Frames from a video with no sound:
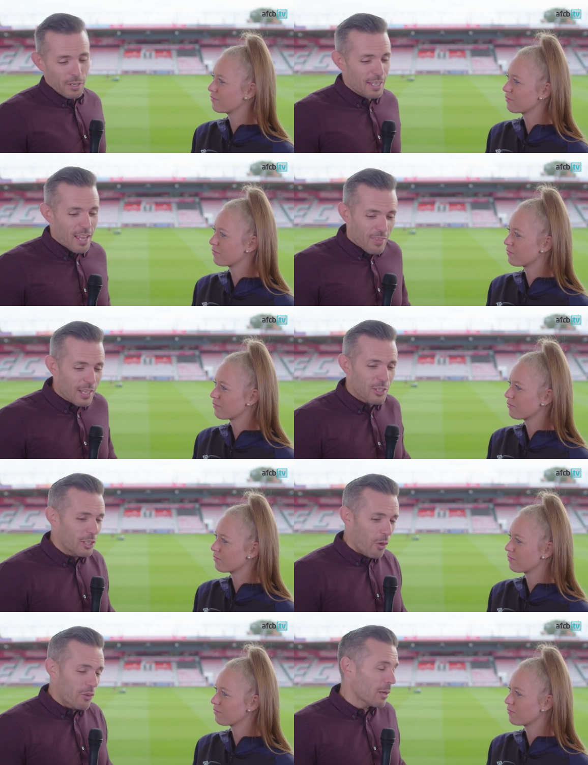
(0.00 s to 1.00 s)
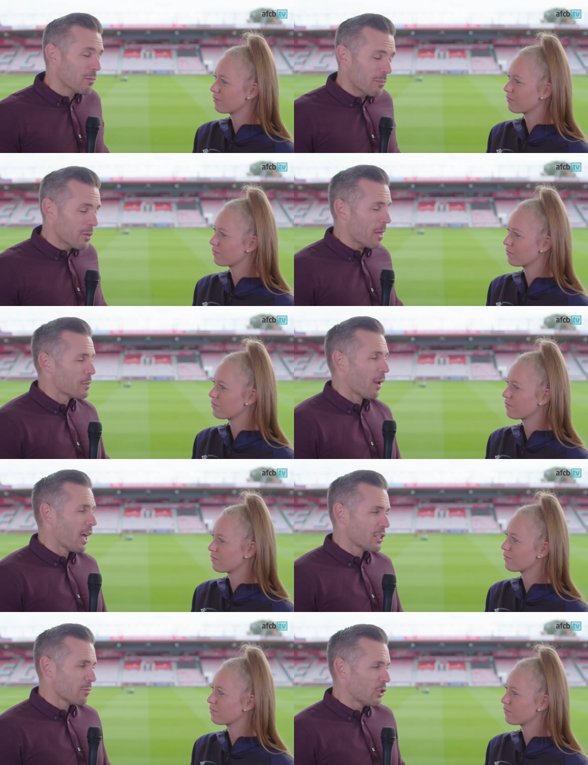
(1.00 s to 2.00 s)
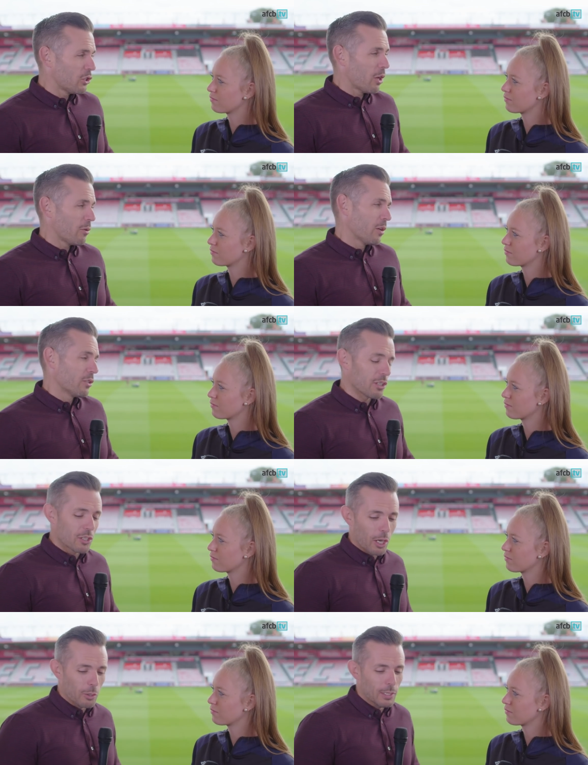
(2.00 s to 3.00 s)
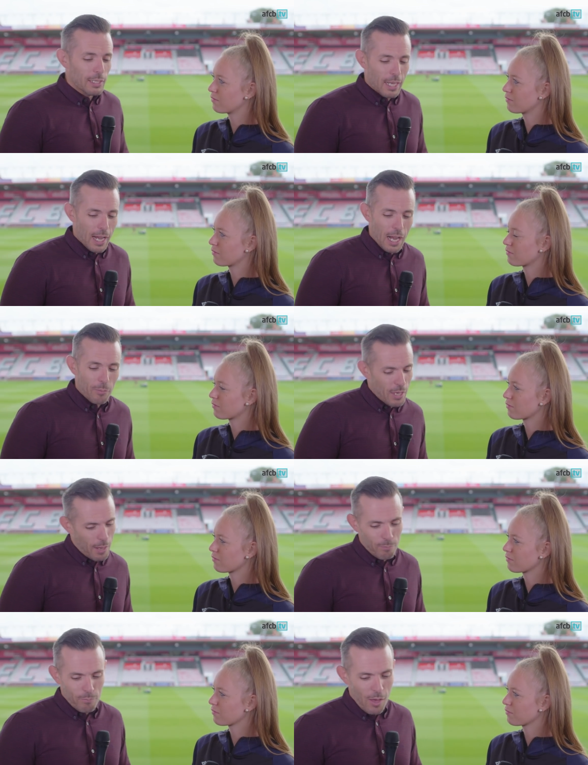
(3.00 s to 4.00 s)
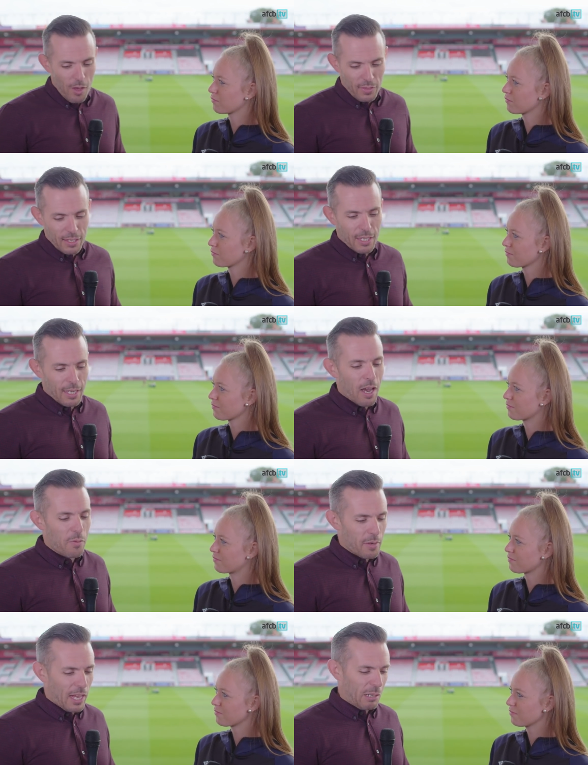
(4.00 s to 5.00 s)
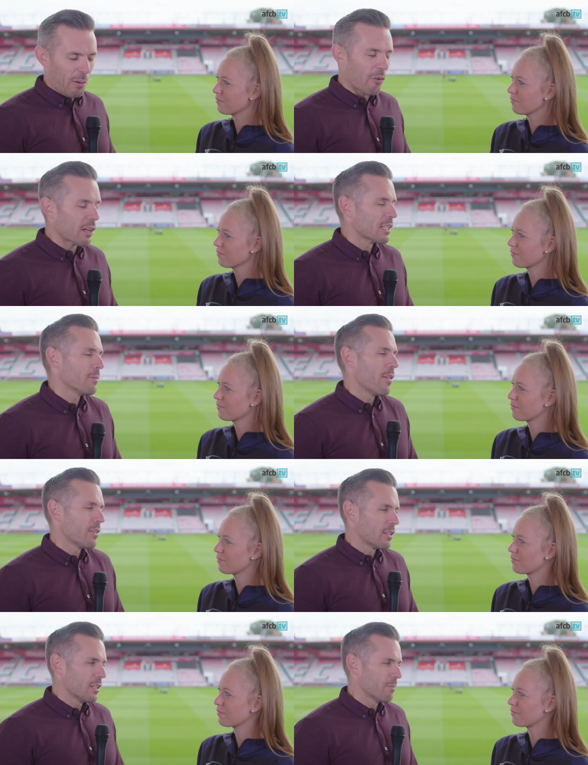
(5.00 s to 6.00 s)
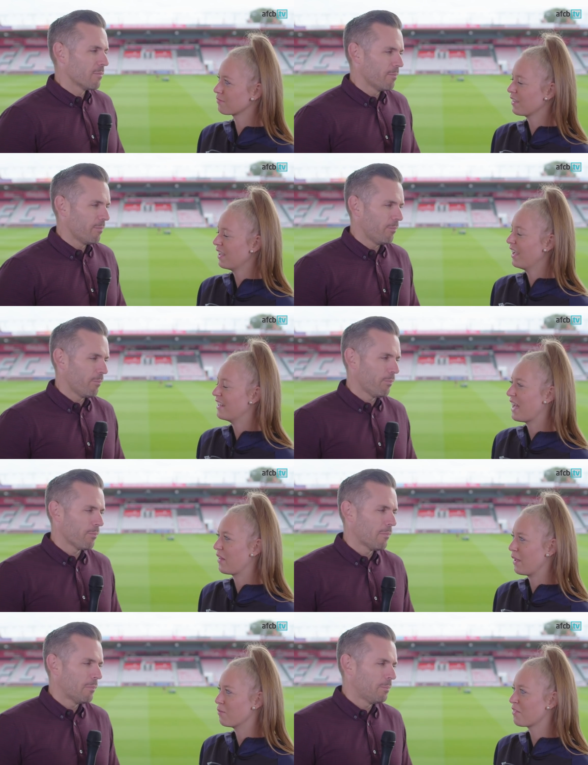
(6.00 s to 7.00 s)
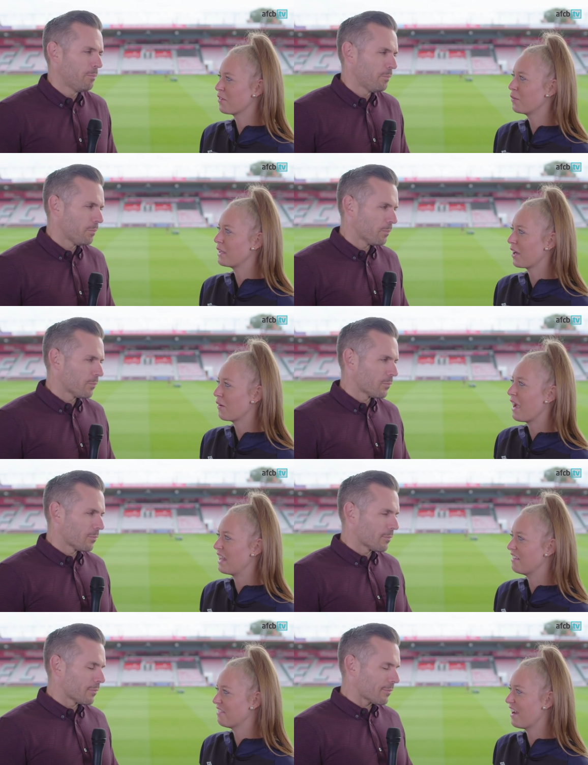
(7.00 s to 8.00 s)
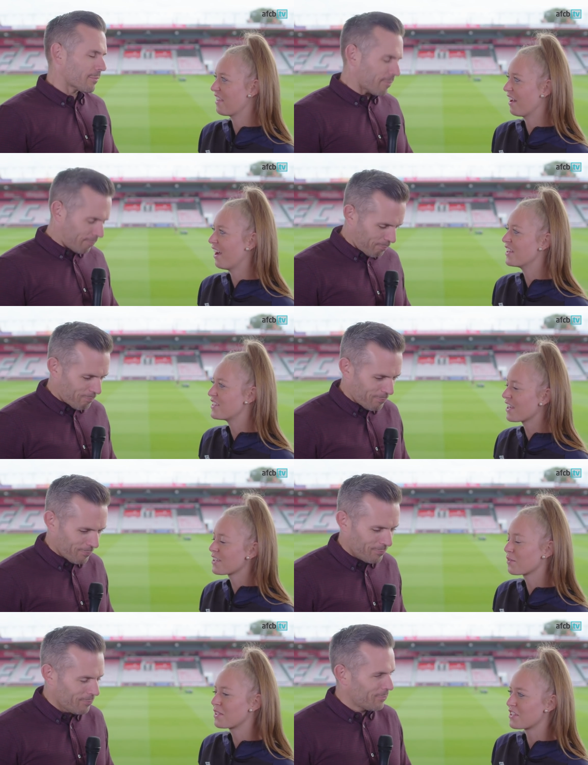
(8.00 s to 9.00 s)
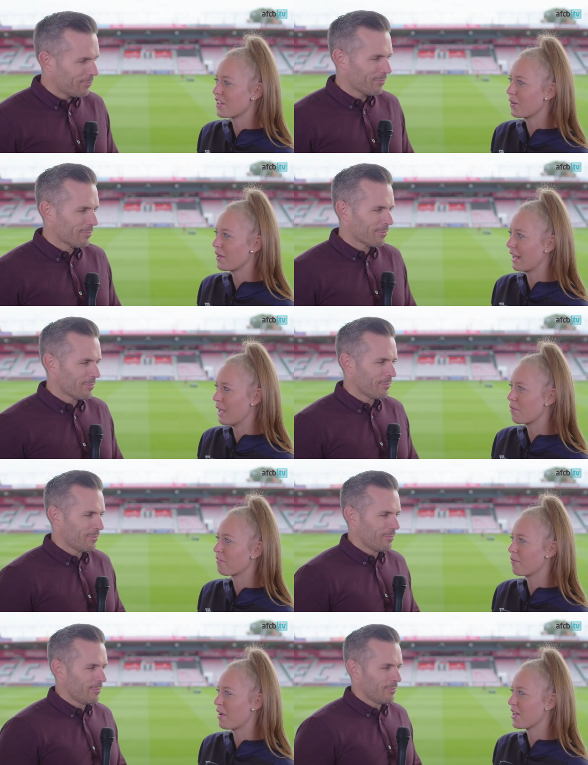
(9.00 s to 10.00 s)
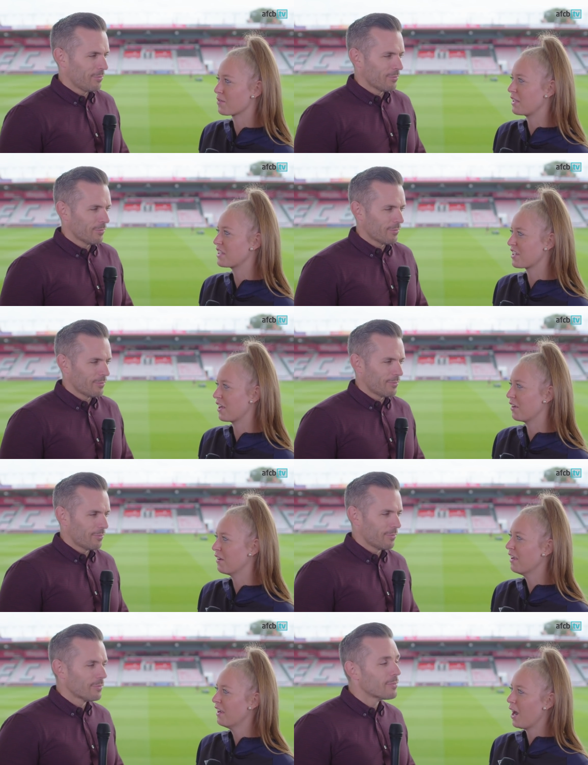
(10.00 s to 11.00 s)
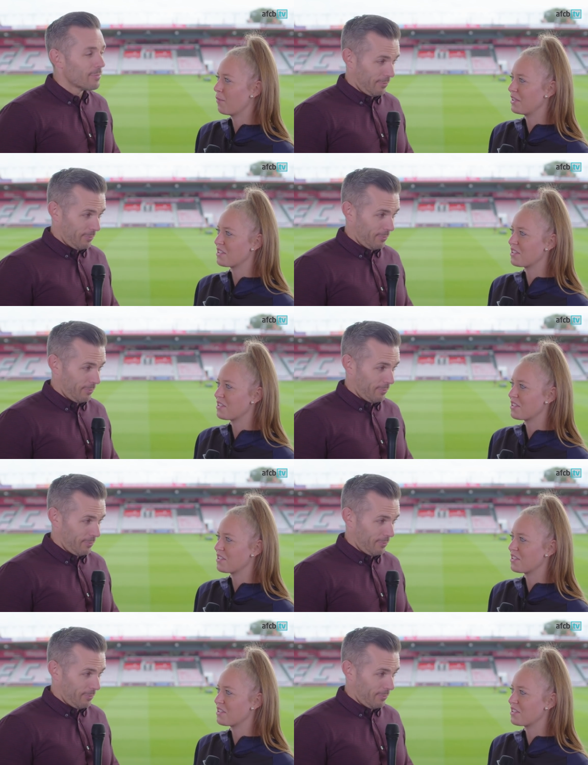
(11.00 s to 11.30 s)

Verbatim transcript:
Speaker 1: But that's you know sometimes the best players are the ones you don't notice. So um, yep, I think uh, I think they're going to be right up there this
Speaker 2: season. Now then, before we go any further, I just want to show you a clip from last week's show. I'll be